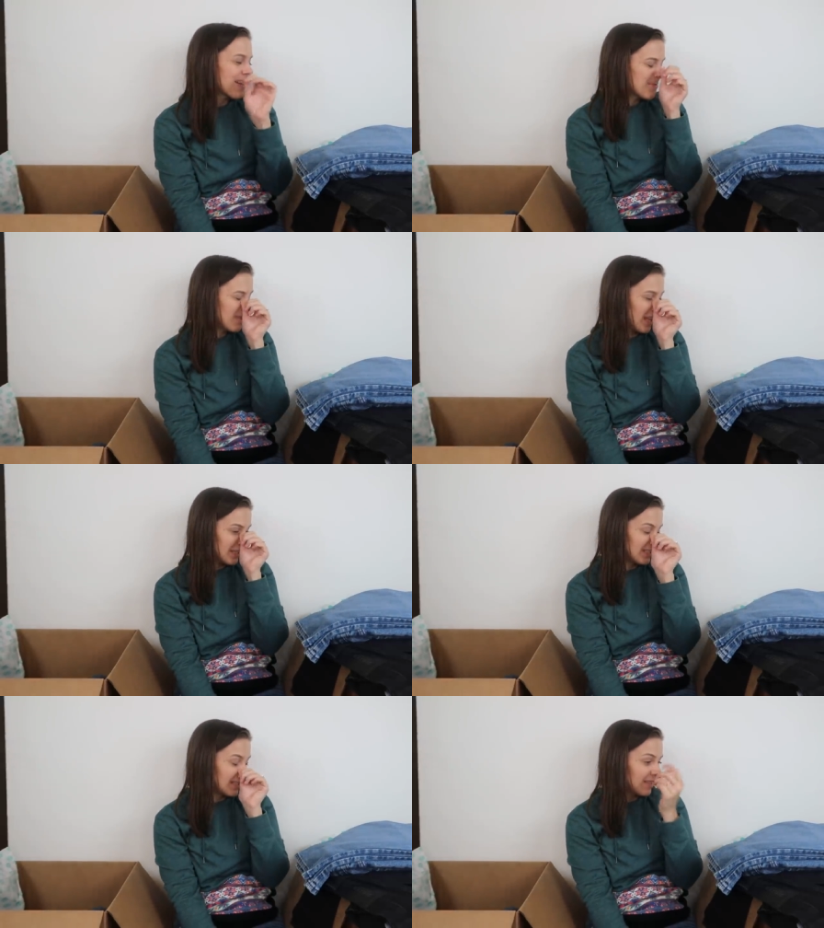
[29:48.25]
I'm
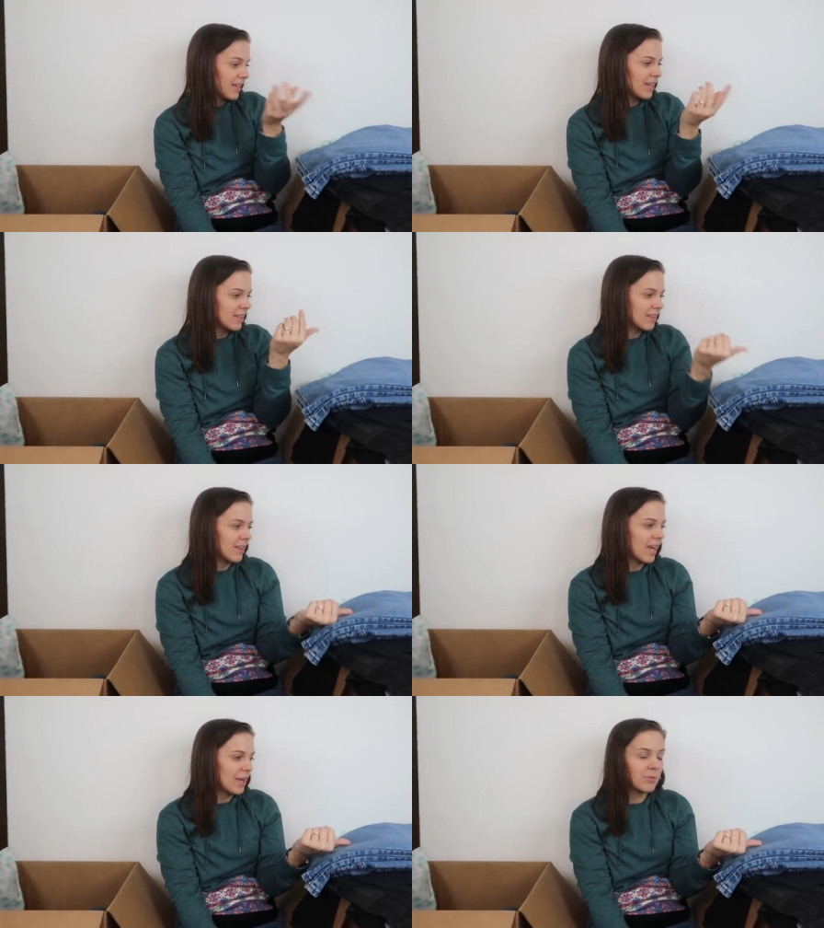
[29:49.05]
guessing that
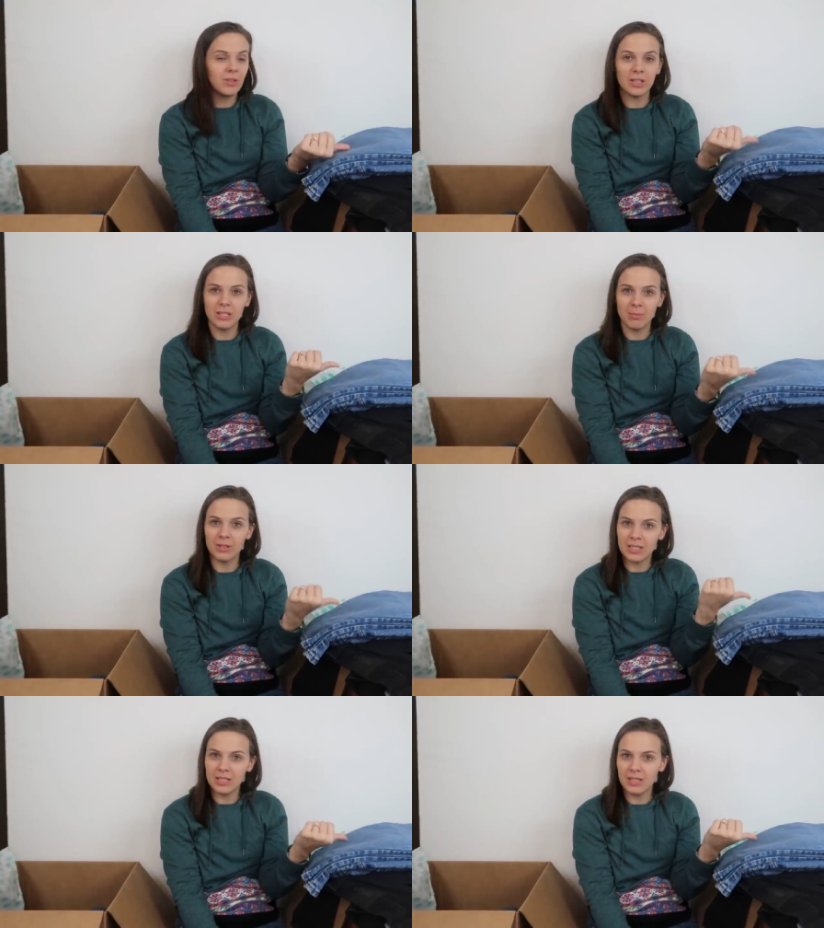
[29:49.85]
I will end up
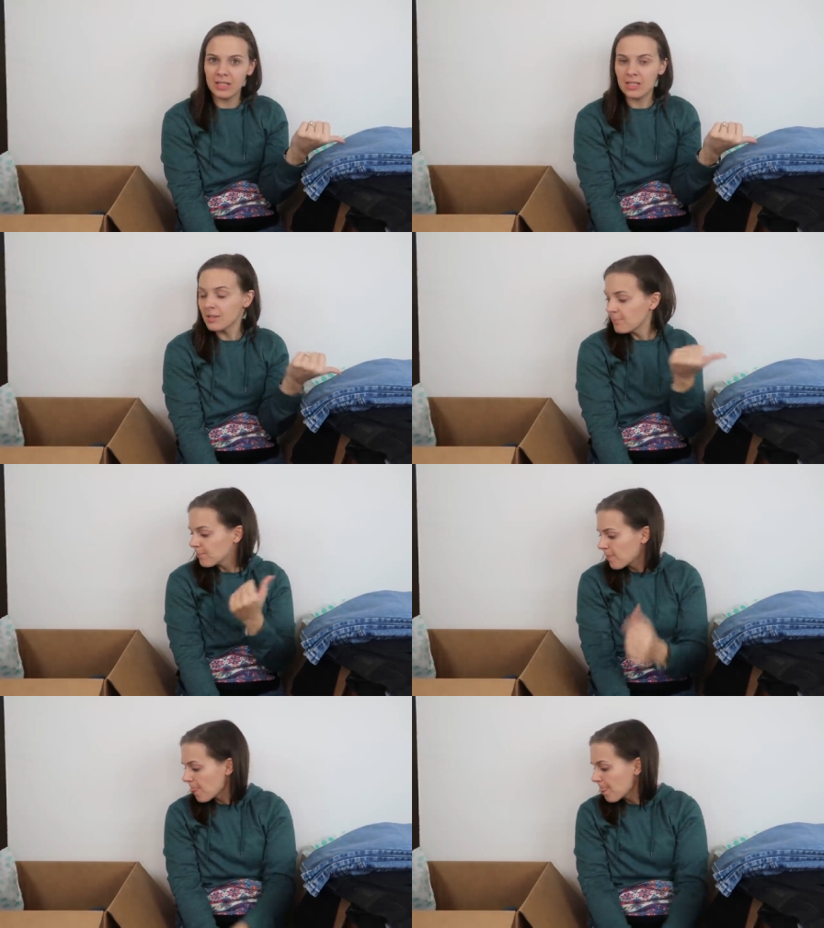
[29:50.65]
listing these.
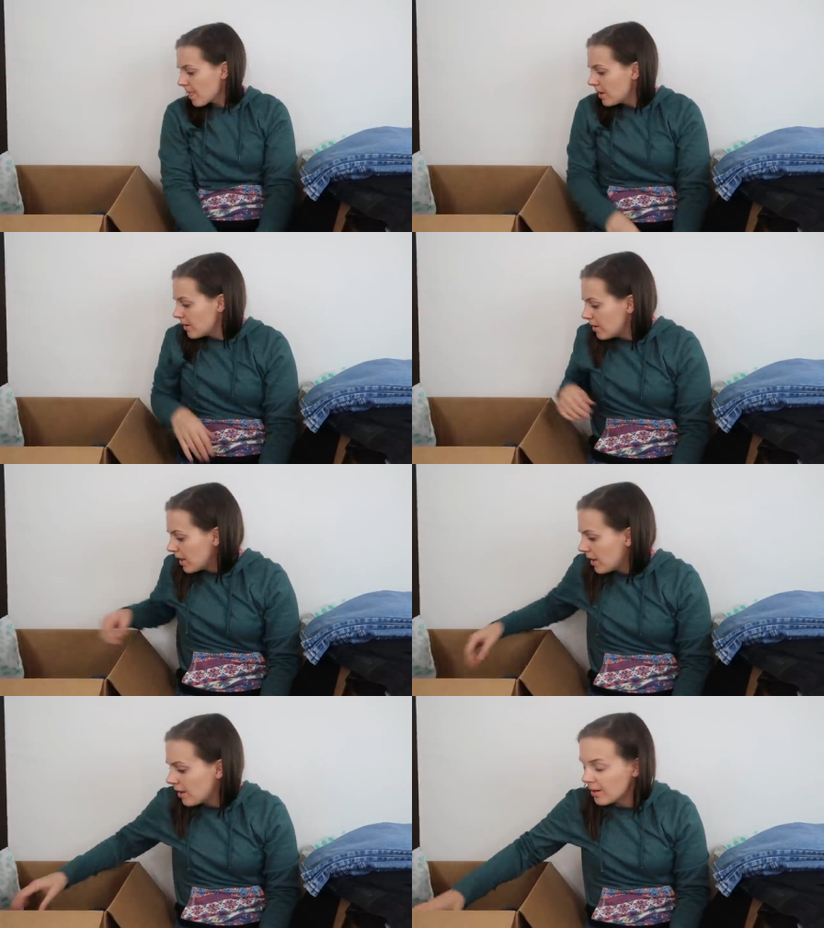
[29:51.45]

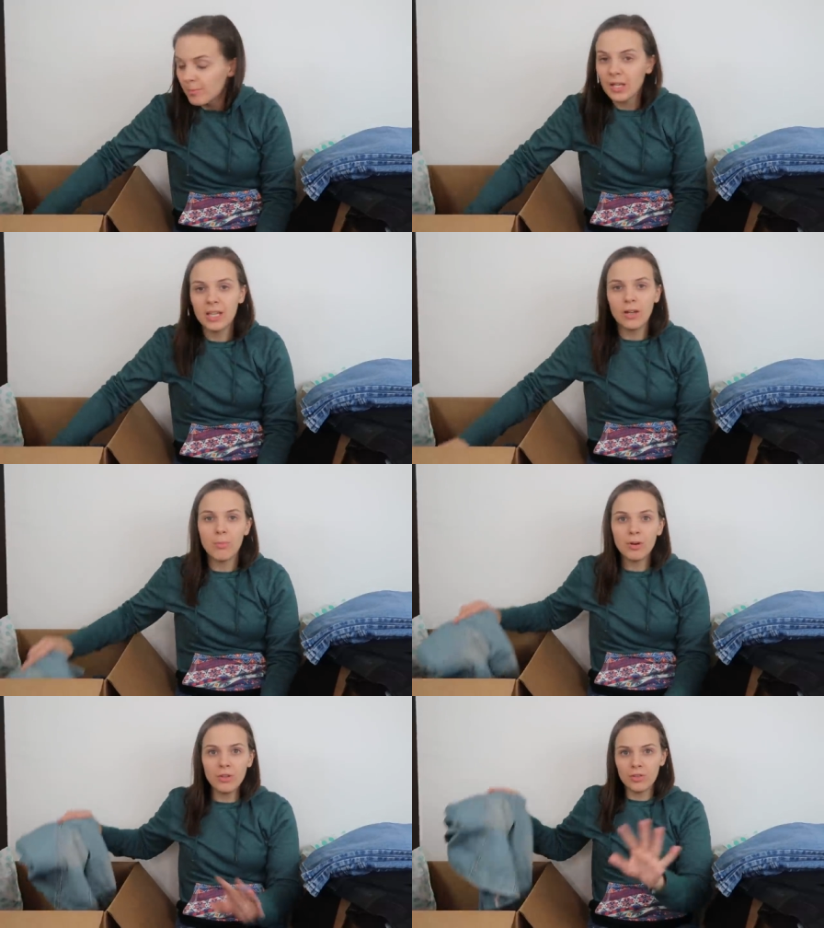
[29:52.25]
Um, again,
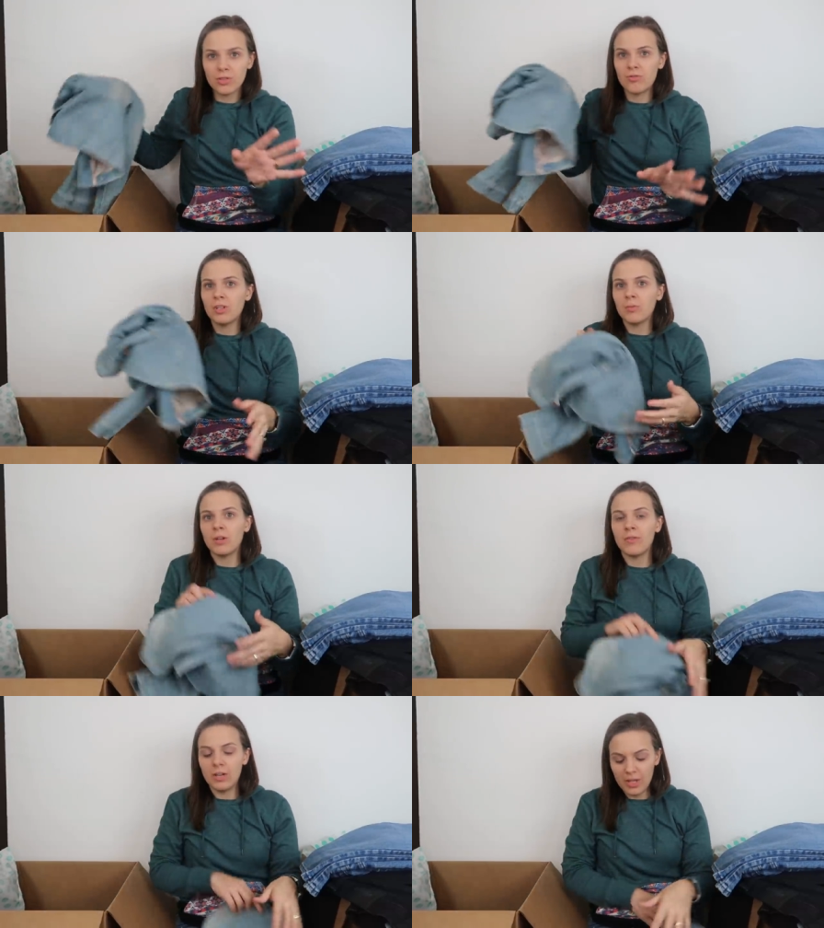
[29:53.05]
I'll put on the screen
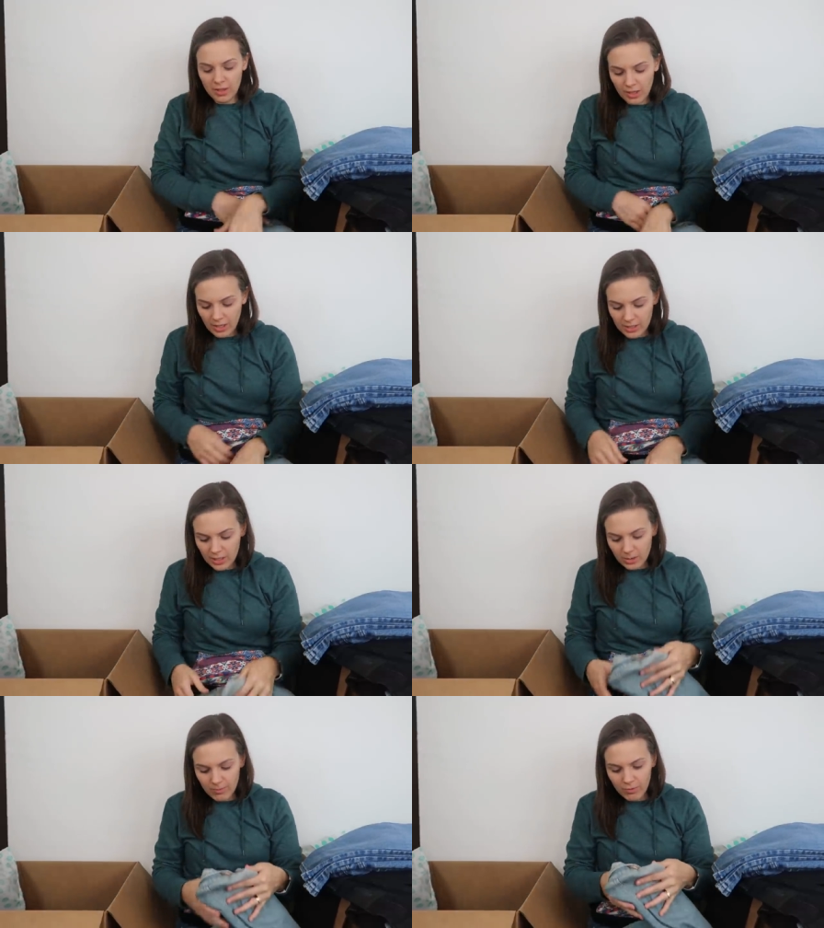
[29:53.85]
whatever I think I can
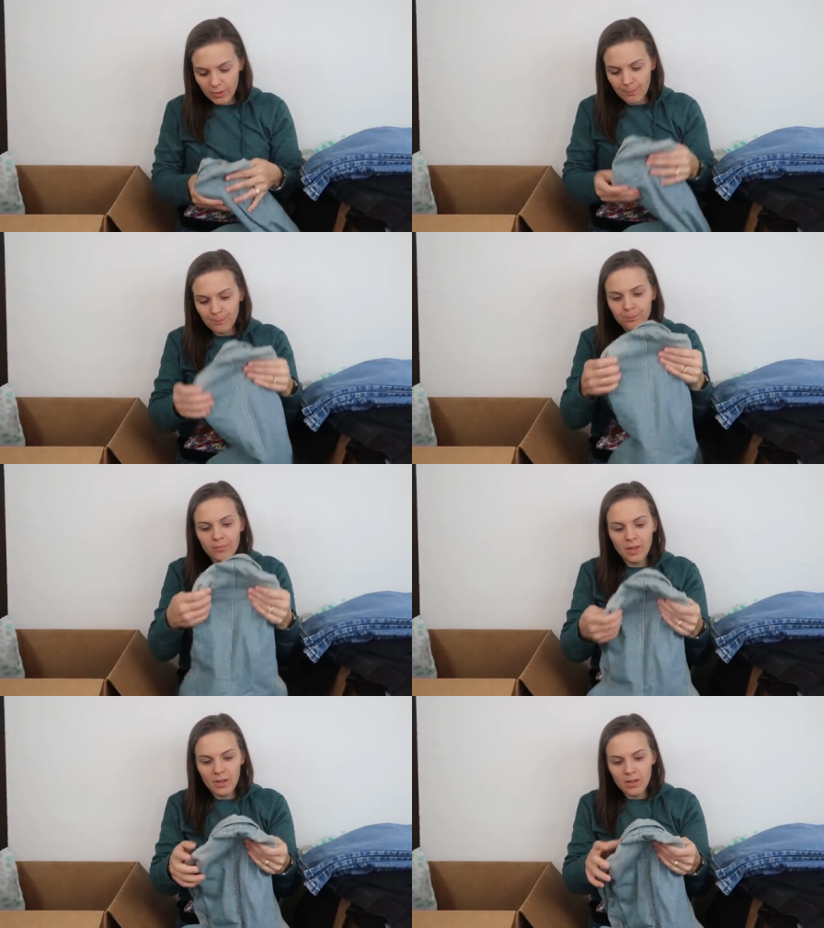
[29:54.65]
sell them for.
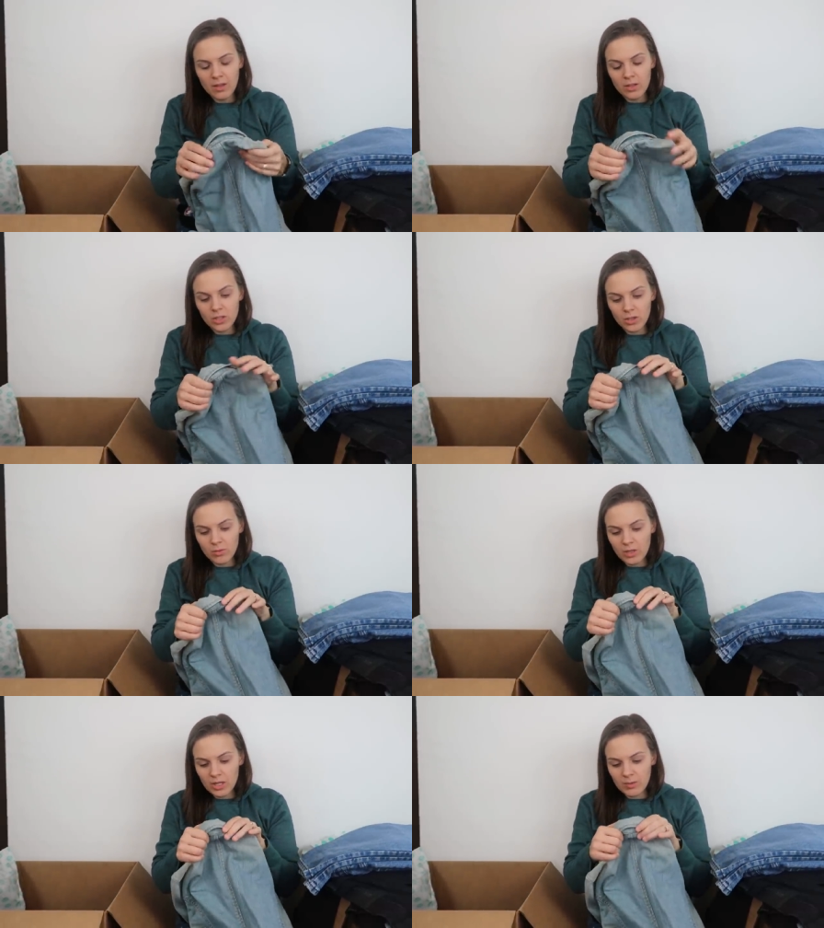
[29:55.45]

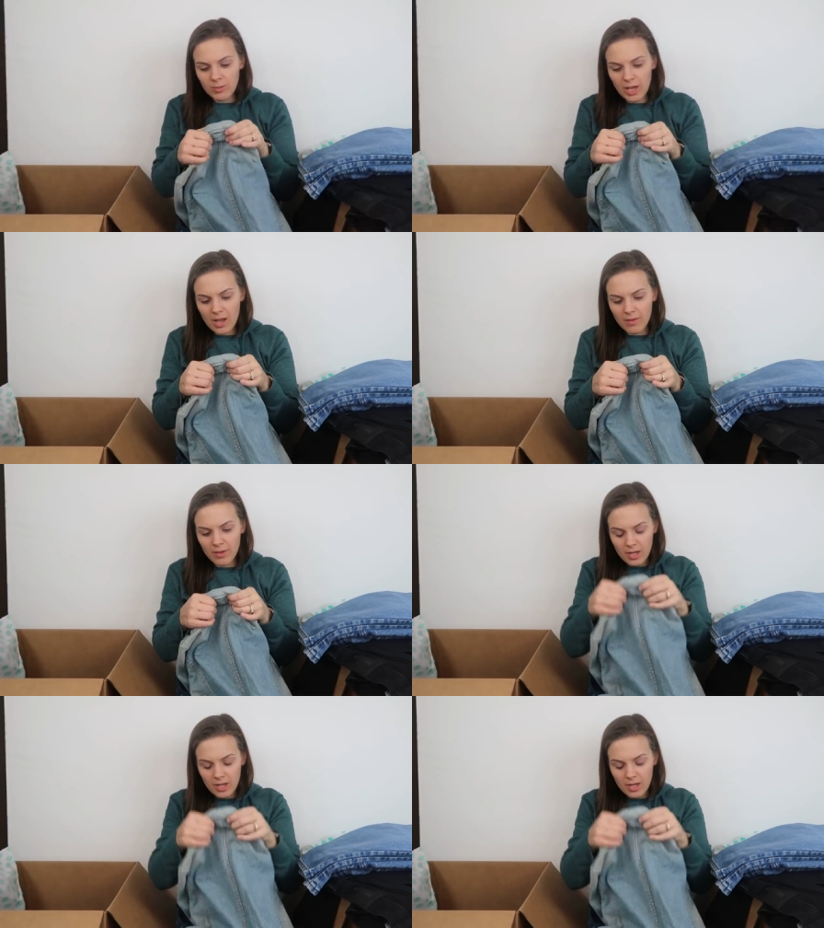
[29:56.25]
So next we have